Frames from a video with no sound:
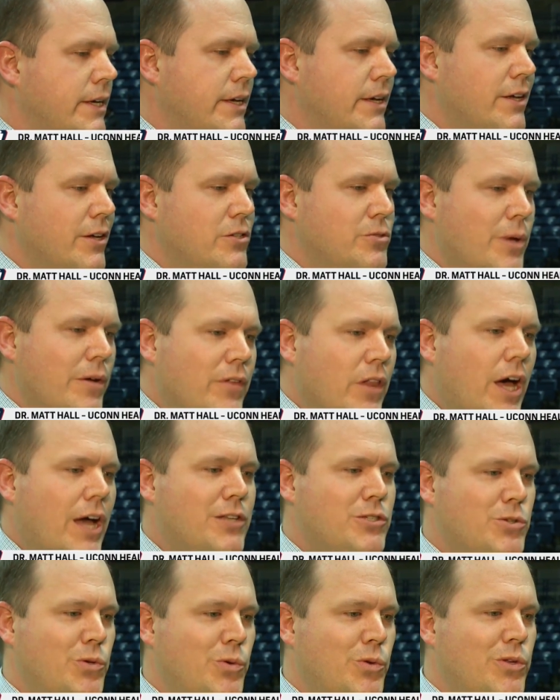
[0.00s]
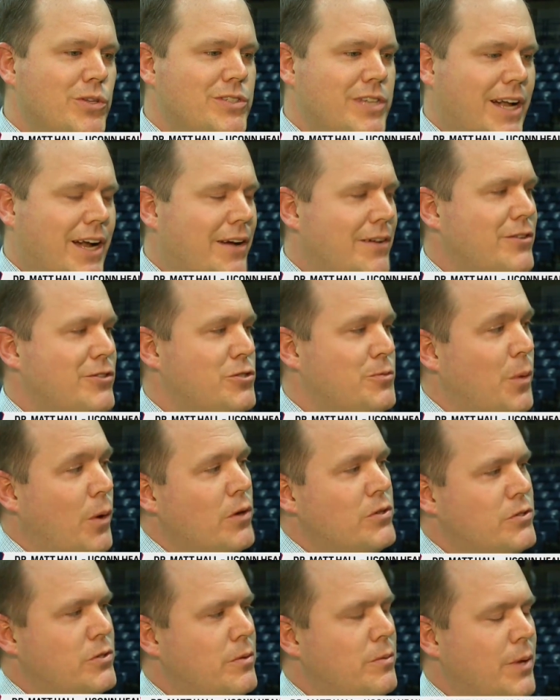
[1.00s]
So we have a lot of tools at our
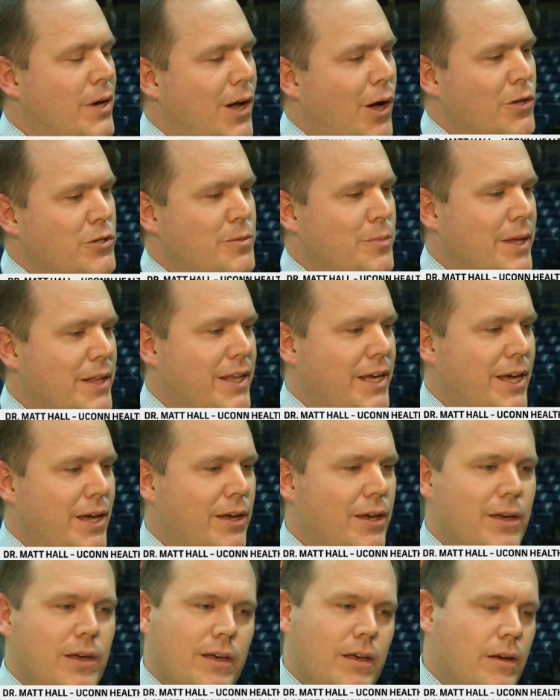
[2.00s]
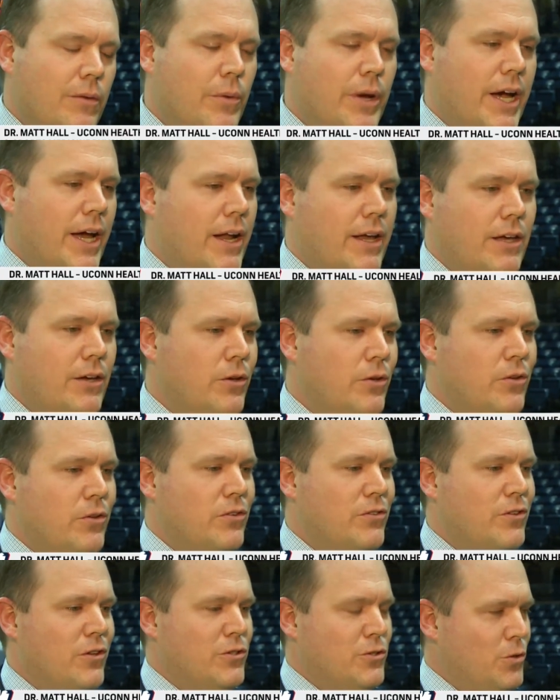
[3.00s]
disposal, but ultimately, we got to
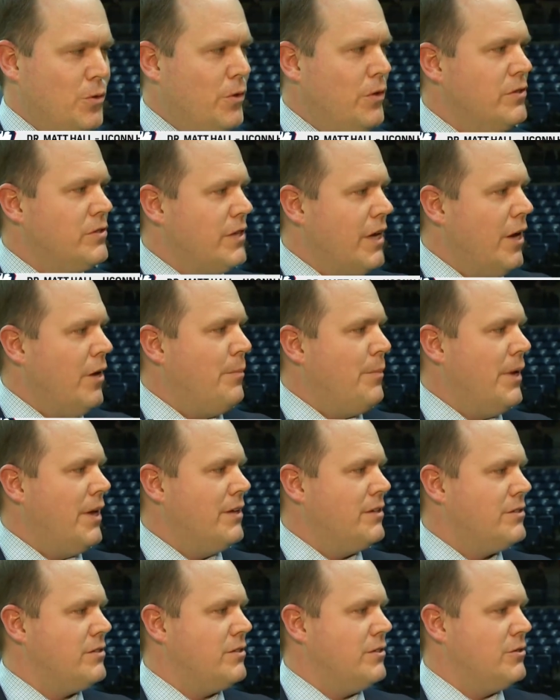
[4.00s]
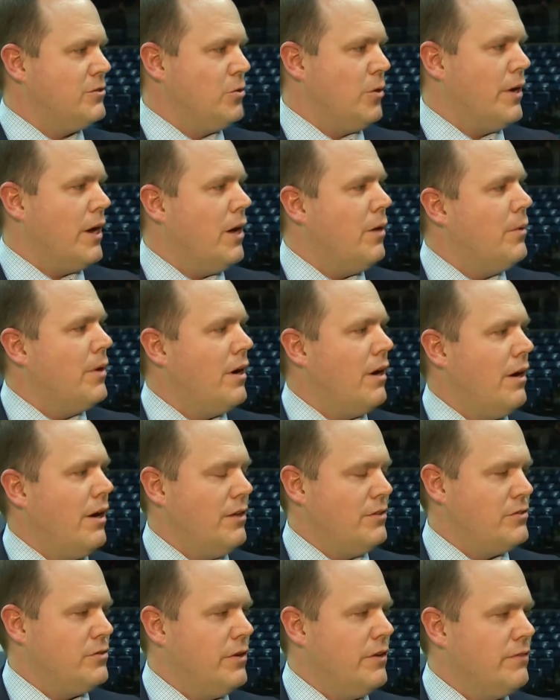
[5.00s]
use the tools to help us sort out what our
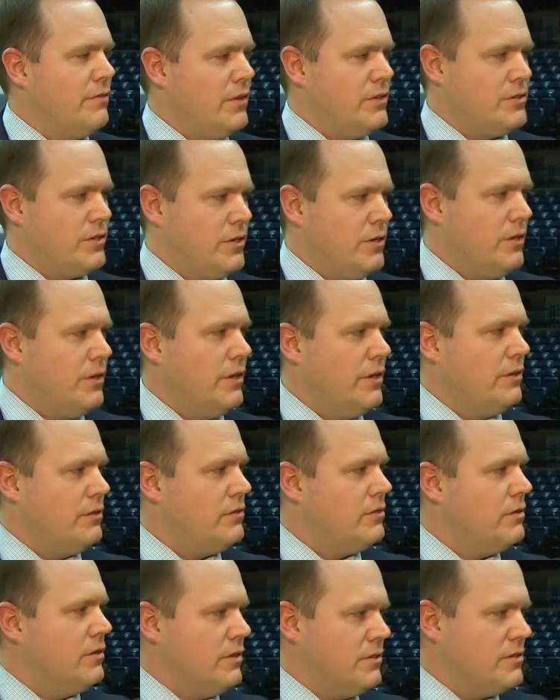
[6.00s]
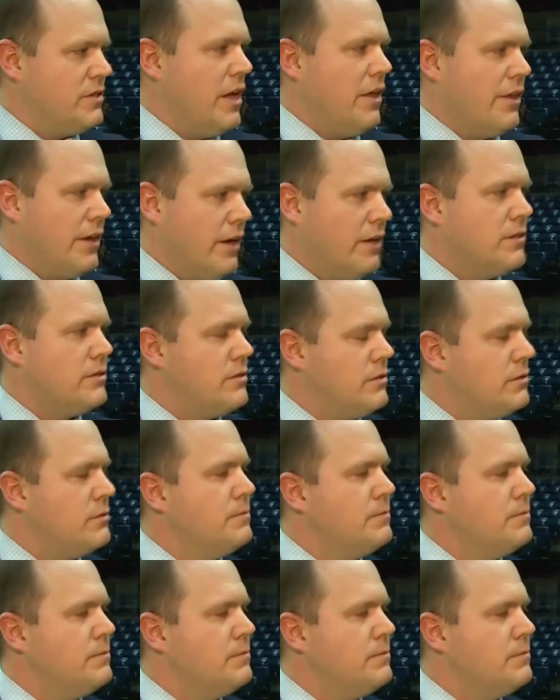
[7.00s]
history and physical is telling us.